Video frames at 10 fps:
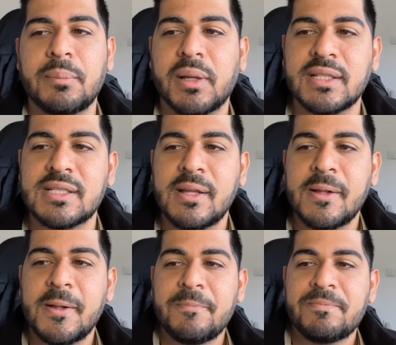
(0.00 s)
Because
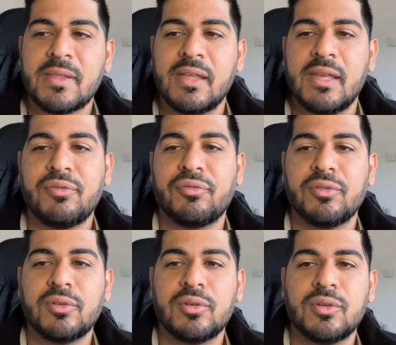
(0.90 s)
if
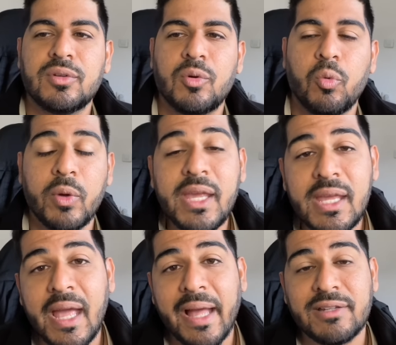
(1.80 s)

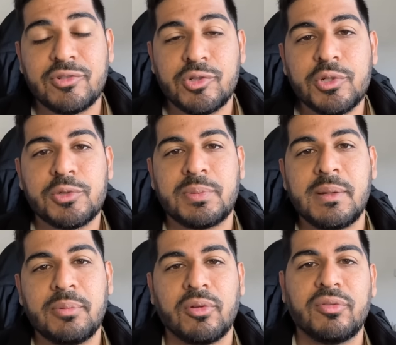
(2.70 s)
we as Jewish
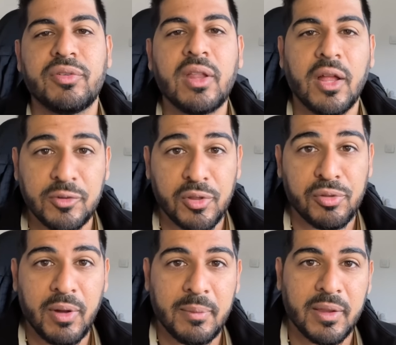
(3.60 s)
people feel under
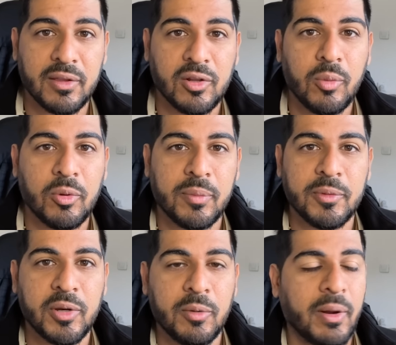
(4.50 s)
threat by the global
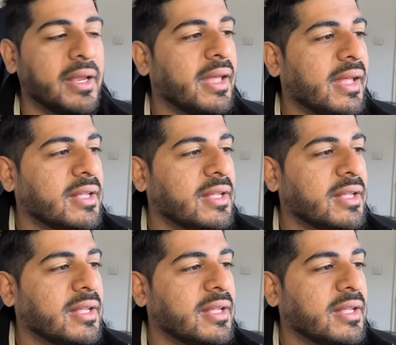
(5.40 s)
community, right?